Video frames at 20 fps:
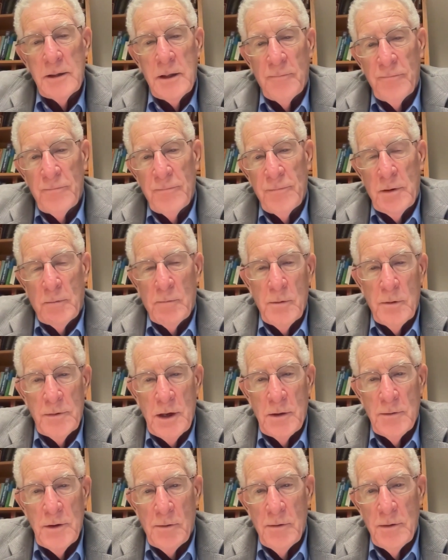the they're they're,
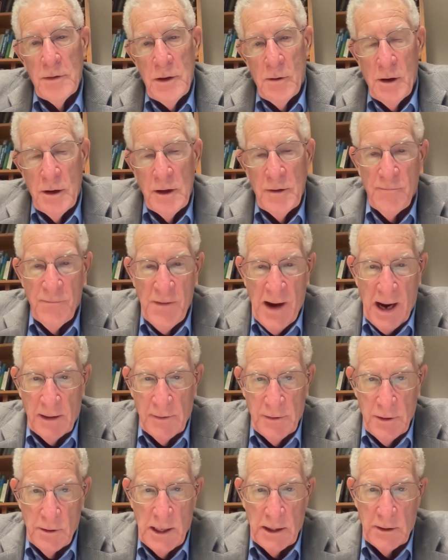the, they're an effect.
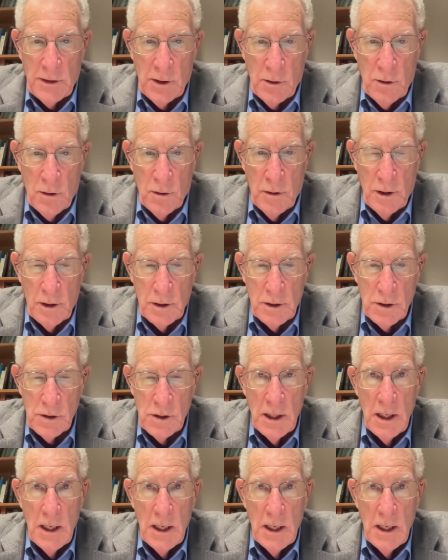They're not the cause.